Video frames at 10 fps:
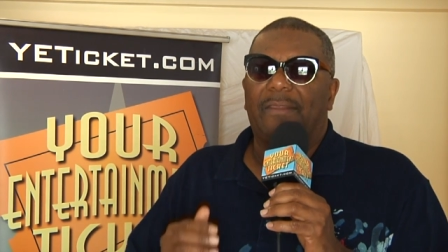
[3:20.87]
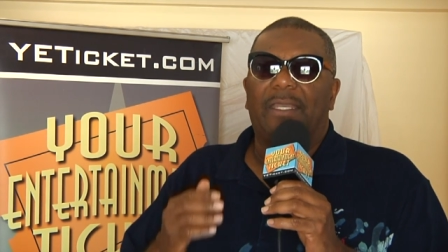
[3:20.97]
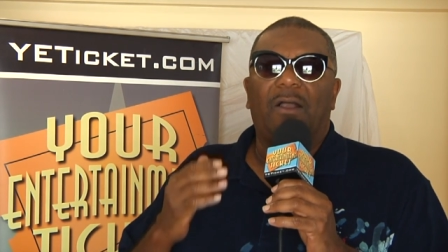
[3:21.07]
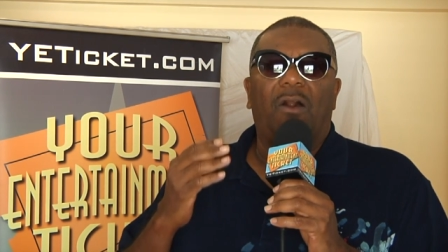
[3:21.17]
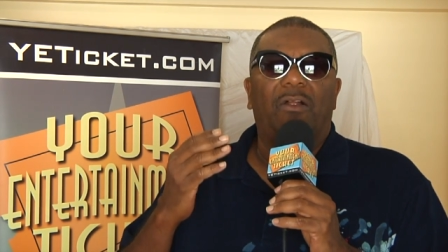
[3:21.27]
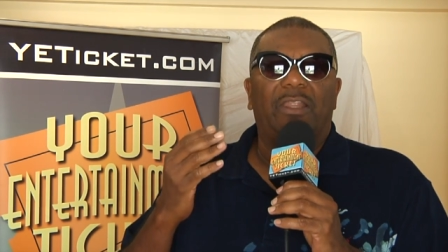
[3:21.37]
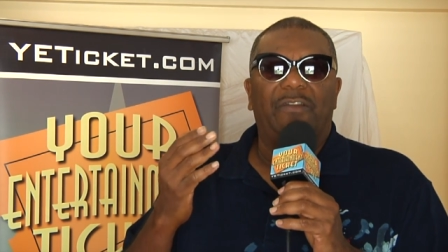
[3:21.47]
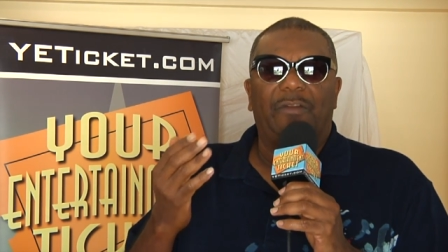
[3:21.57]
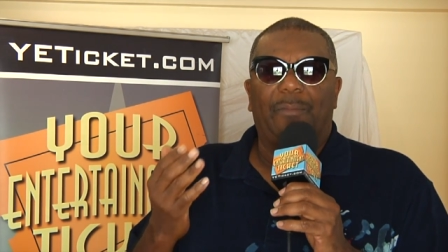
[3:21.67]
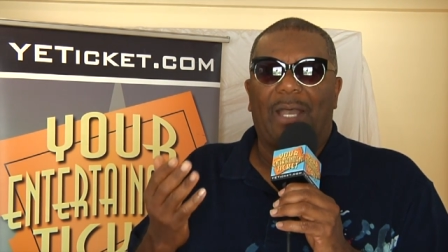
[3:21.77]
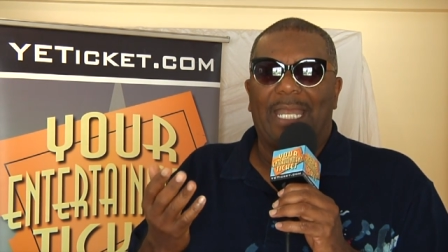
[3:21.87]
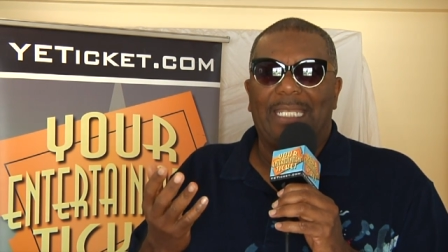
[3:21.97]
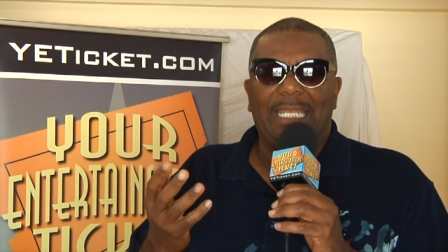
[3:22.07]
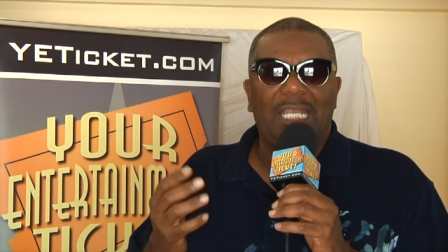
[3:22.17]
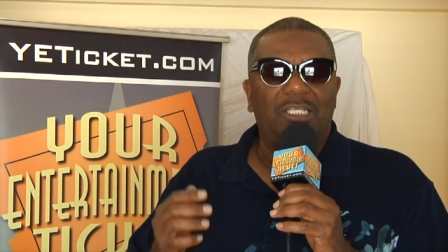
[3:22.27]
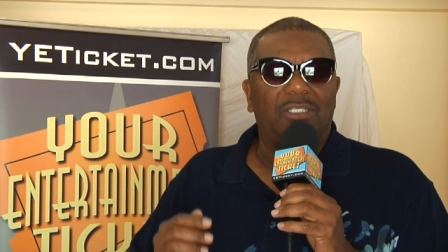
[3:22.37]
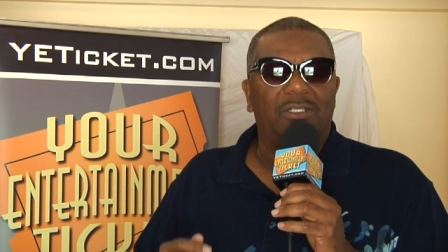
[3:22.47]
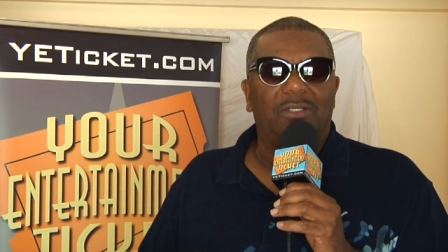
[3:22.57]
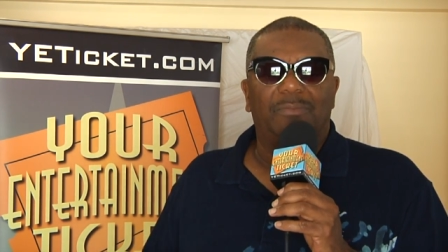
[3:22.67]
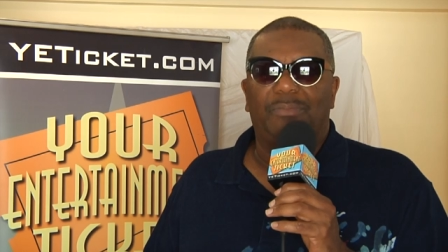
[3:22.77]
They all living by
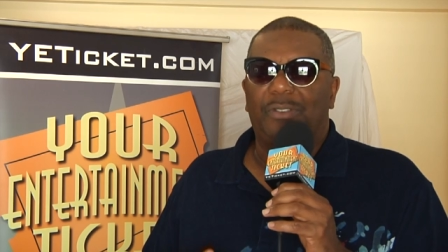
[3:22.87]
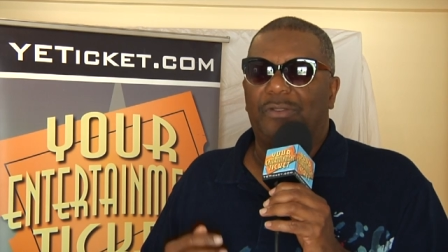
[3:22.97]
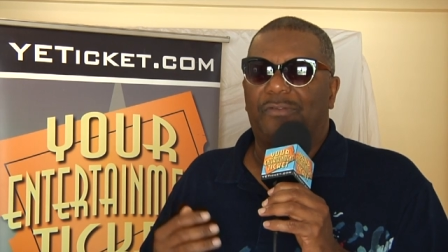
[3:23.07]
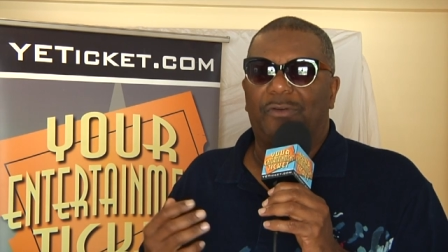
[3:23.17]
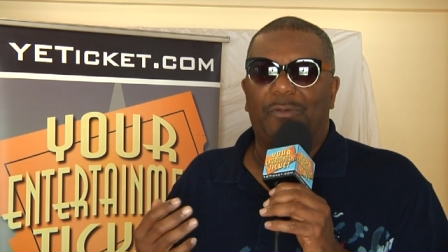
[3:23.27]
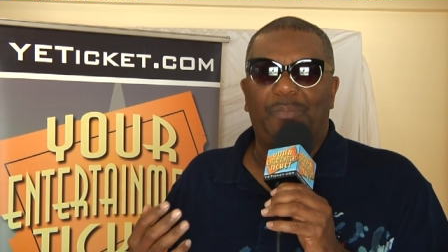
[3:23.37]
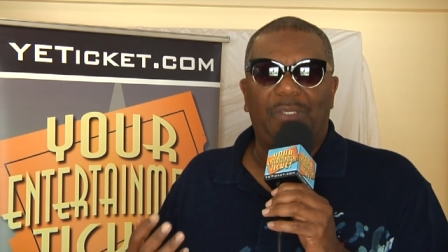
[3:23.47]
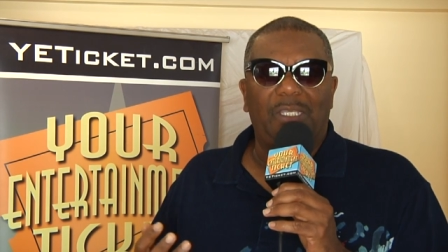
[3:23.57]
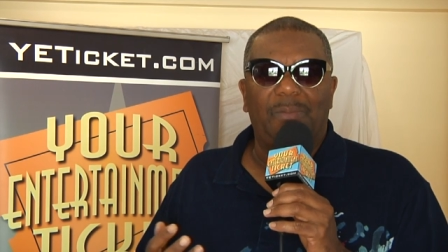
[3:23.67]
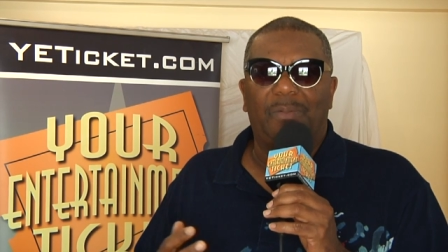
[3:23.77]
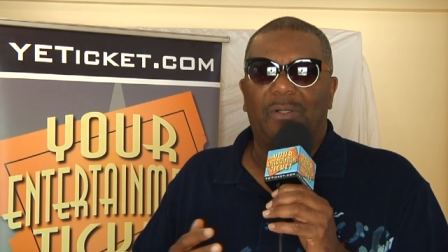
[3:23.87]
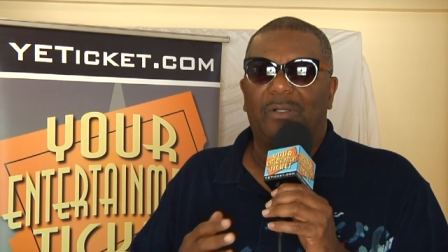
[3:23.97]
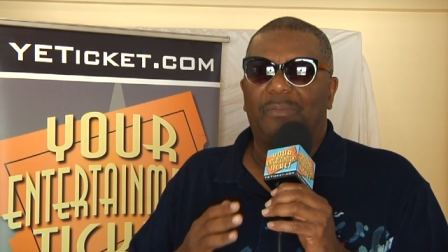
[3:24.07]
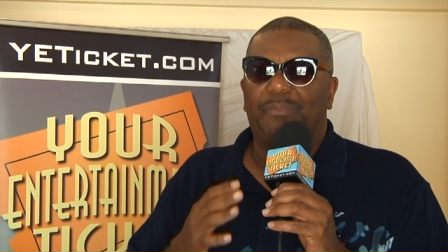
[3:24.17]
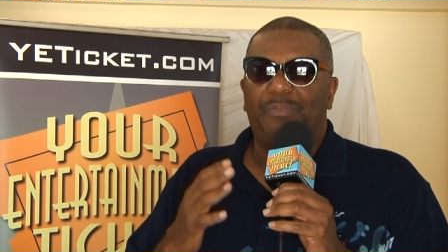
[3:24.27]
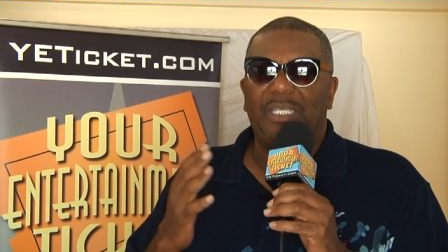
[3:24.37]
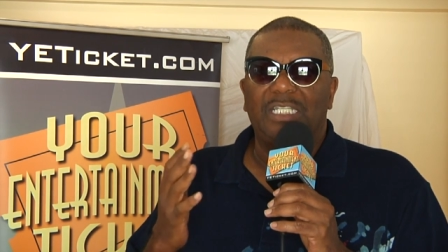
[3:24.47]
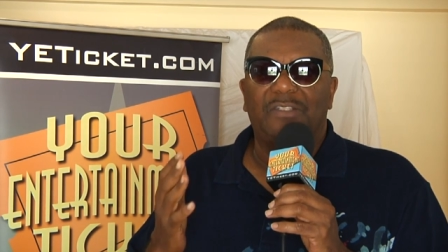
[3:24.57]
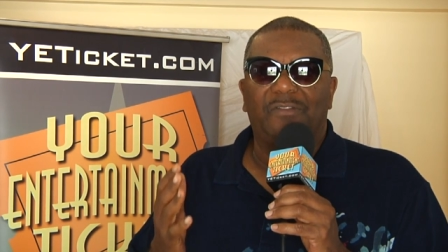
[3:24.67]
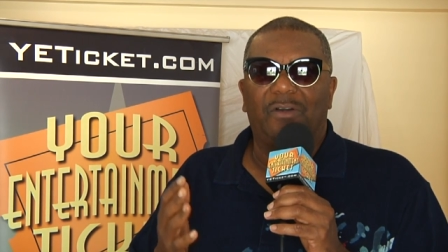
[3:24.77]
nature, beautiful people,
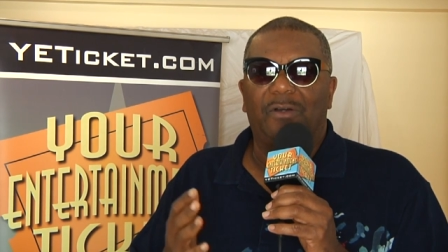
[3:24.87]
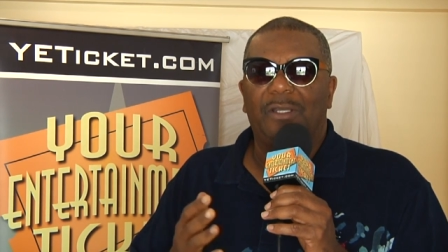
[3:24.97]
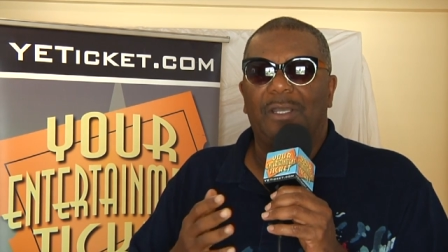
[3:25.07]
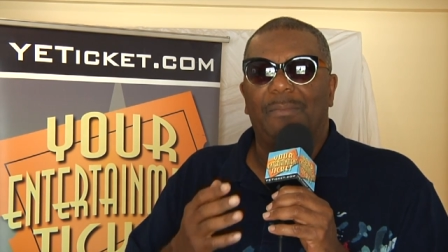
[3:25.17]
peaceful.